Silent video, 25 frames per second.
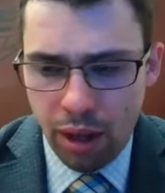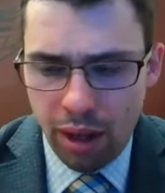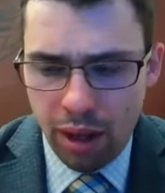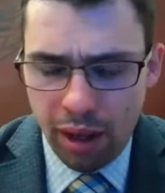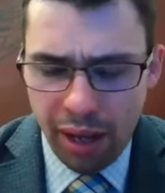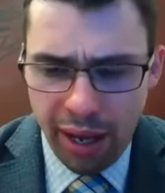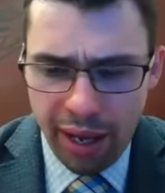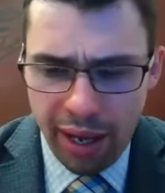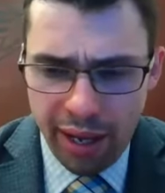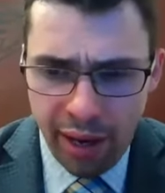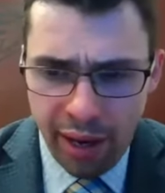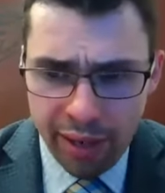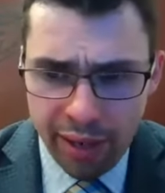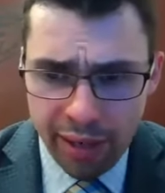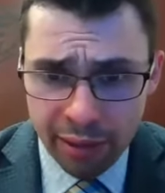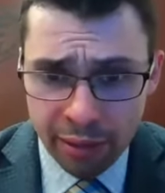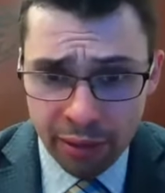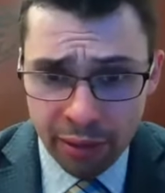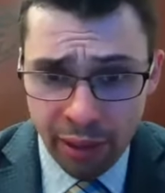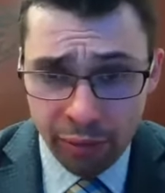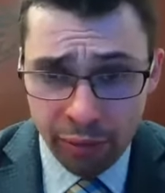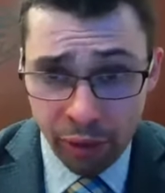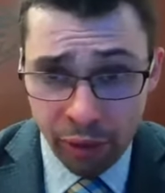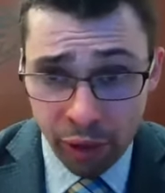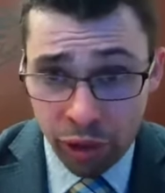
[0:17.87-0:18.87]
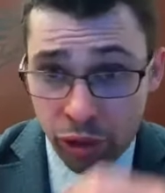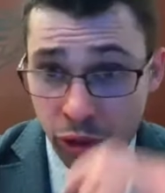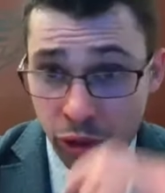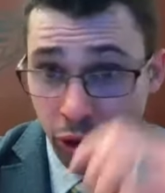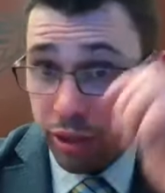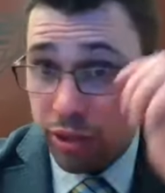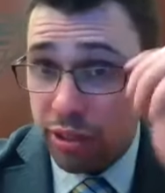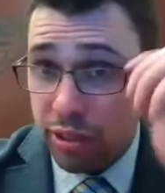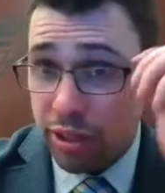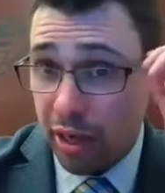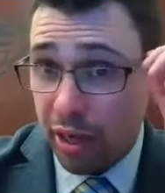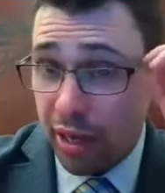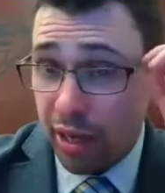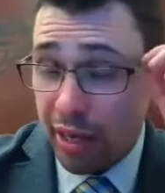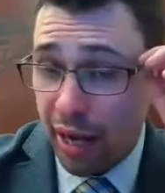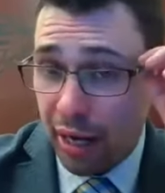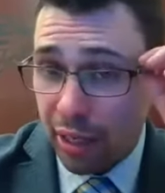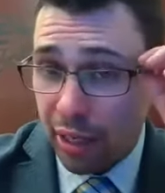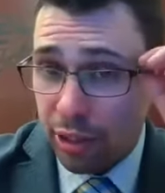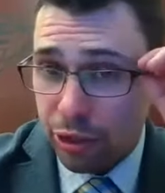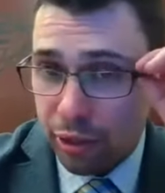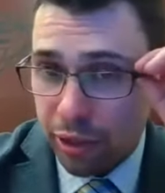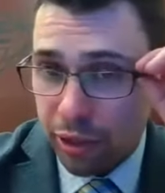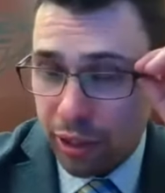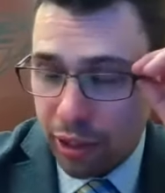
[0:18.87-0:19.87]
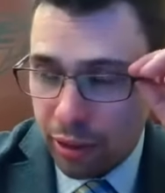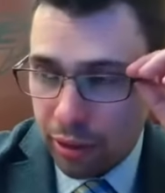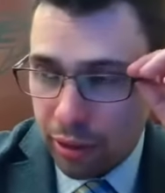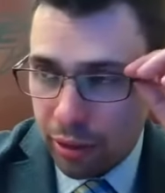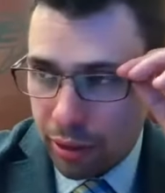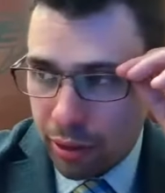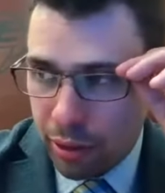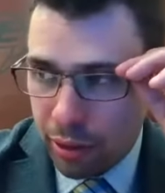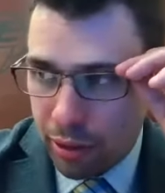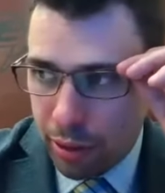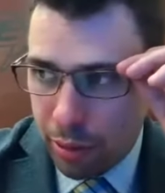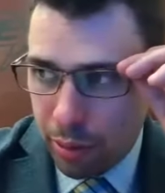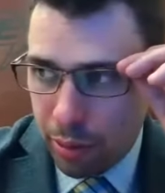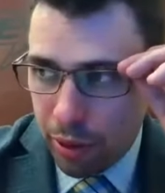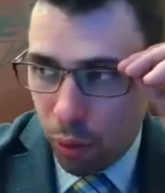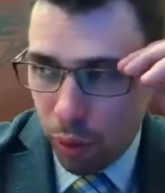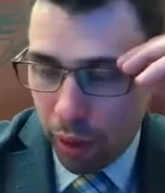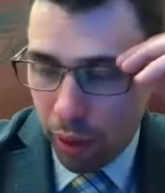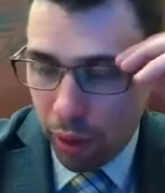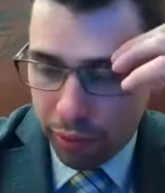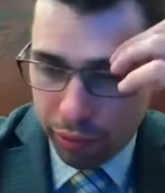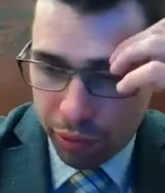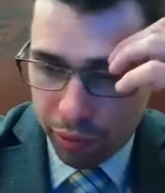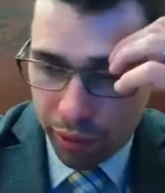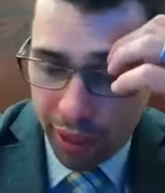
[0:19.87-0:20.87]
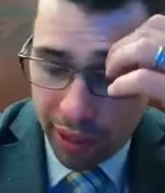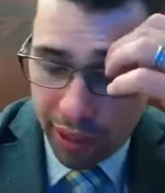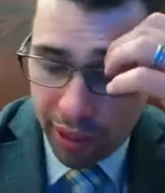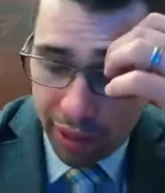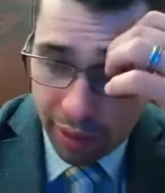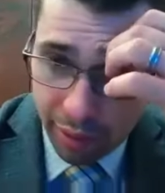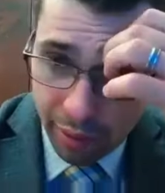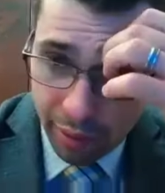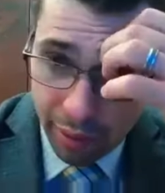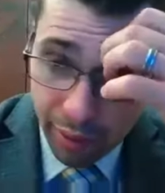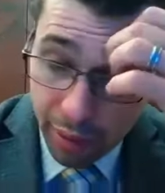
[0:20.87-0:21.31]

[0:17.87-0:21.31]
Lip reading: I didn't love our start tonight, actually, to be quite frank.